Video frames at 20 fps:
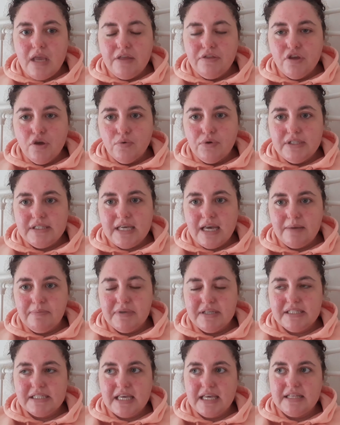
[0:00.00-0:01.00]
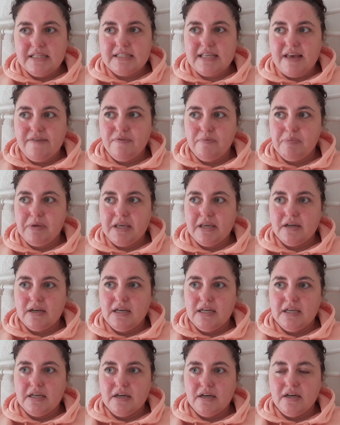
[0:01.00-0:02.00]
The only time my skin's ever been
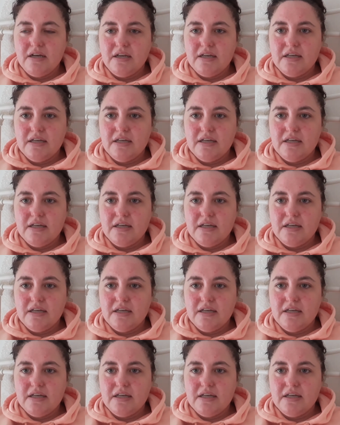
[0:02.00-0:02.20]
clear